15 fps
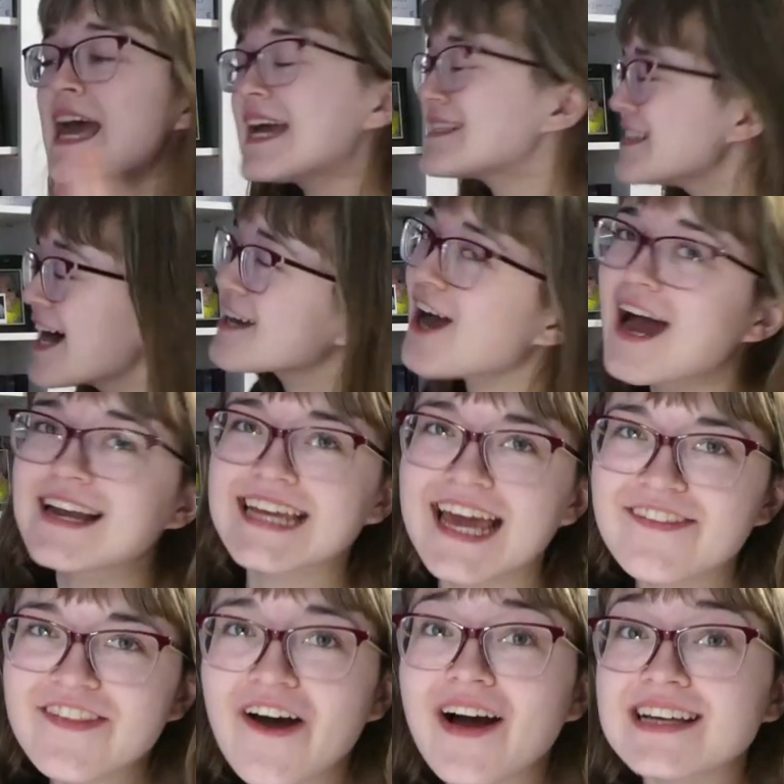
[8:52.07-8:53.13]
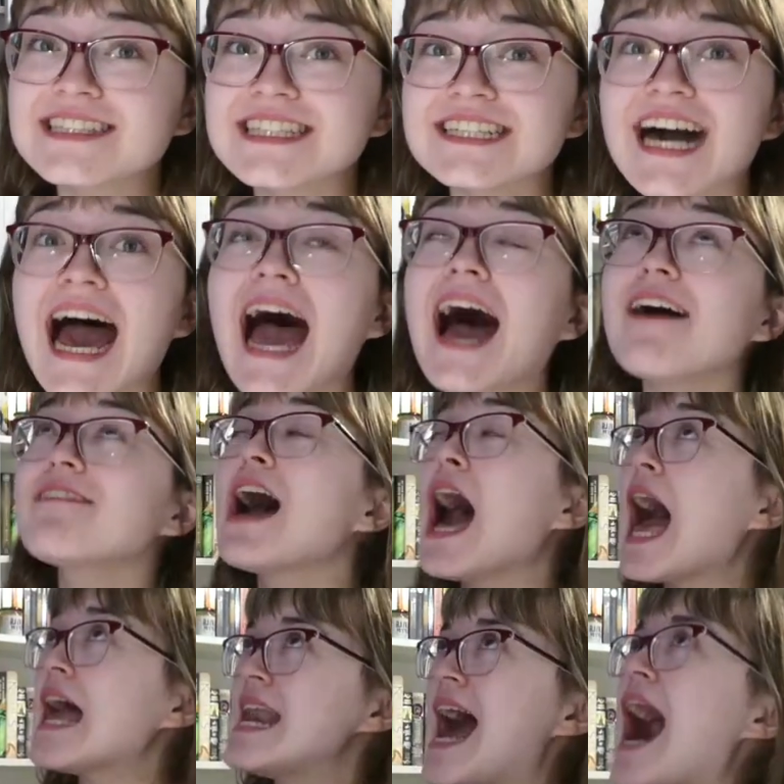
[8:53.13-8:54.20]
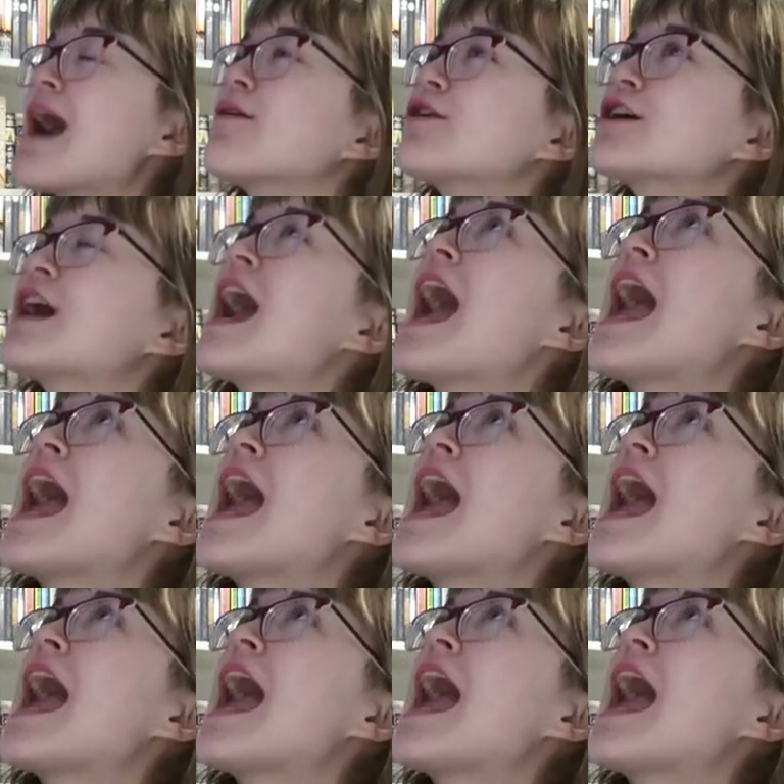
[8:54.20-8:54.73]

gone. It's not gone yet, though. I still have an hour